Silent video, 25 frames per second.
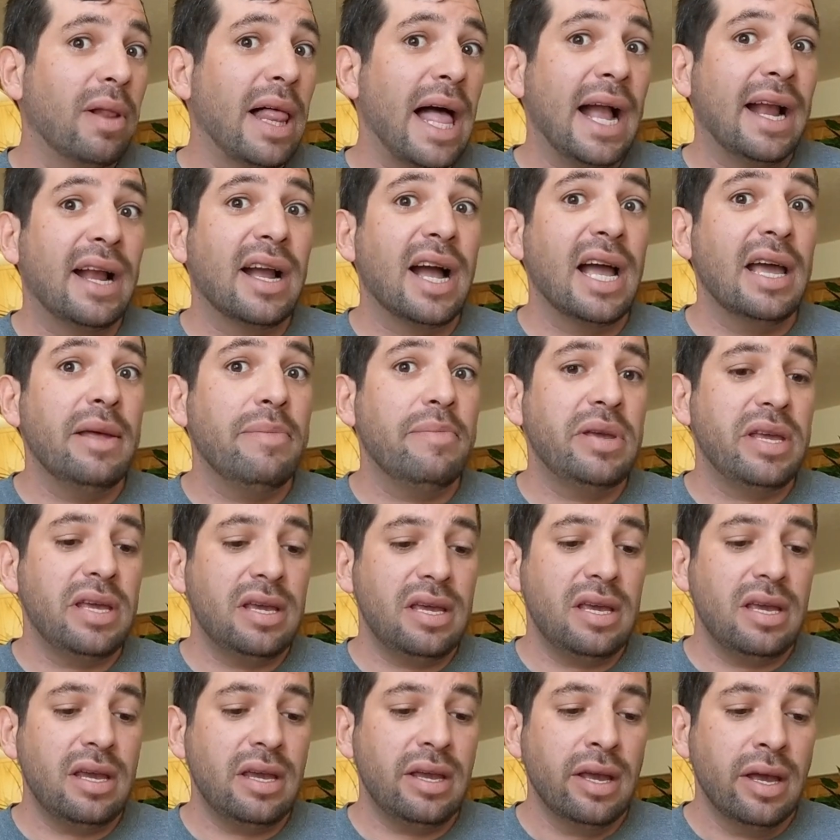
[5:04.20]
or black-eyed
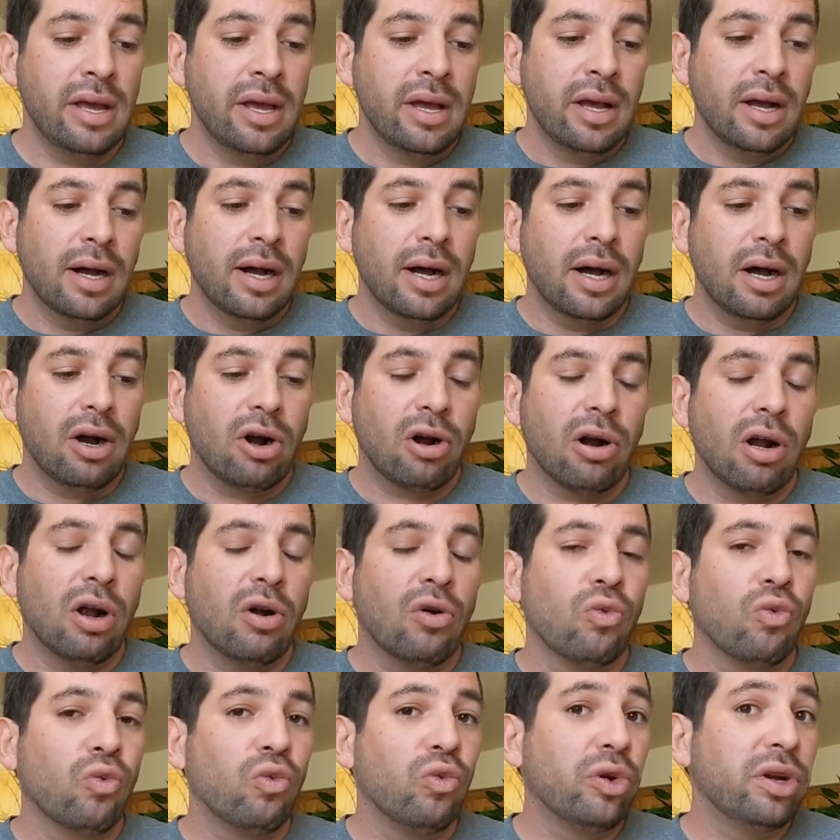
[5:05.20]
pea
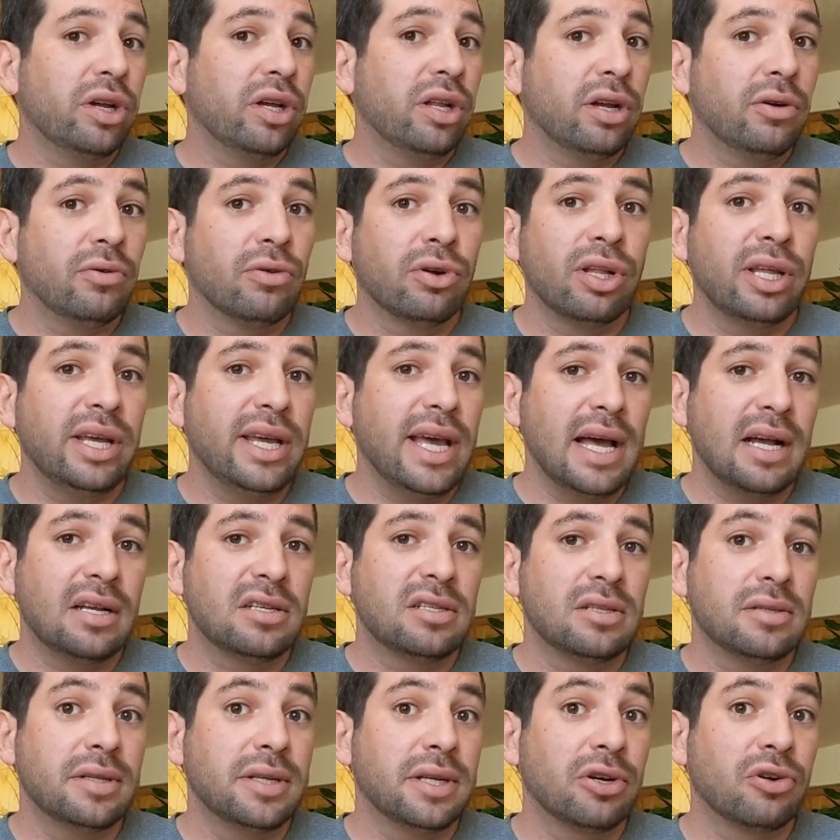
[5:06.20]
are a really
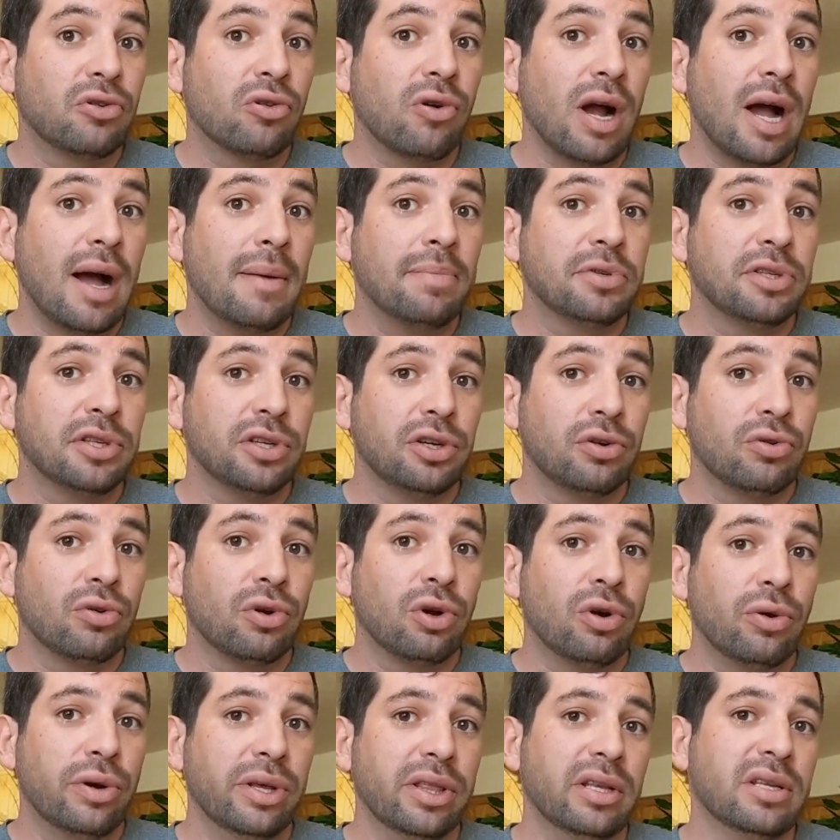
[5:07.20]
excellent crop to
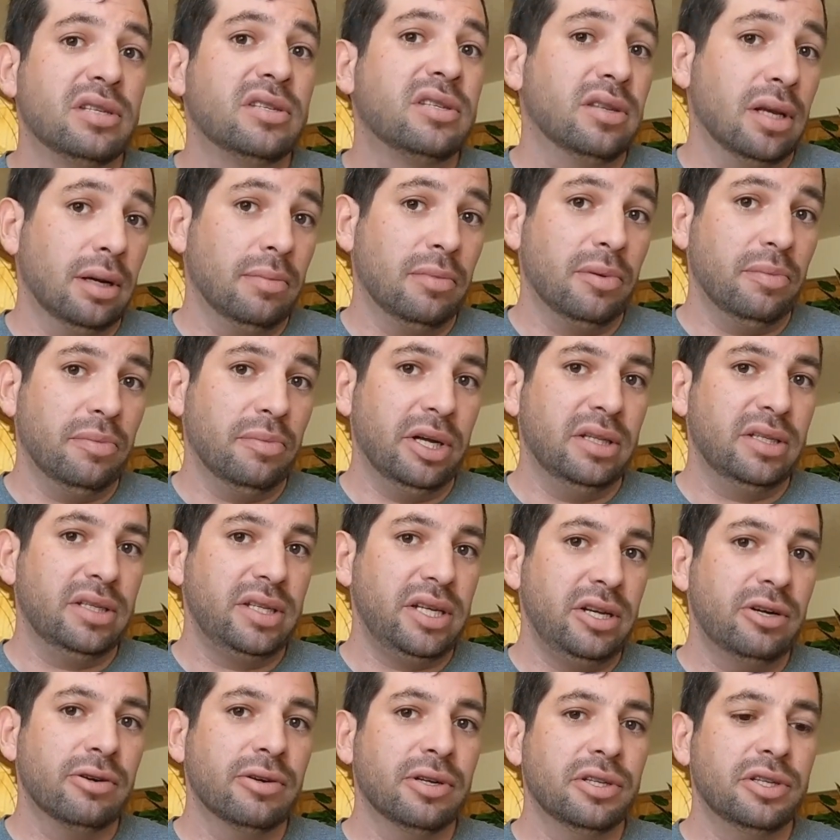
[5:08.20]
grow in the summer
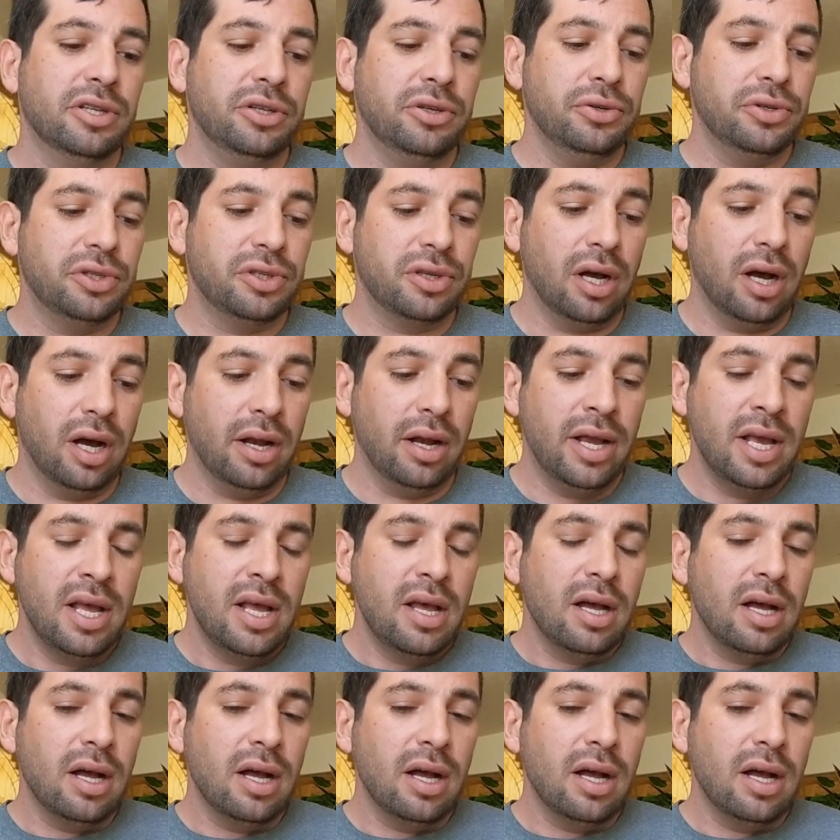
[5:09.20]
months here in Tucson.